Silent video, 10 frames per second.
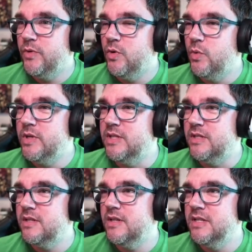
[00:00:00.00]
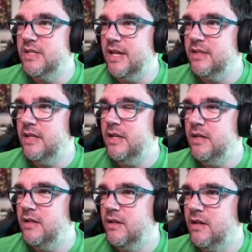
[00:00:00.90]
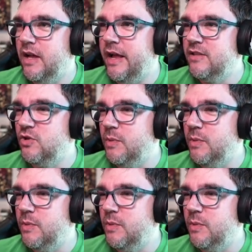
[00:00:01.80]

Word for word: Who is it? Is it Anthony? Answer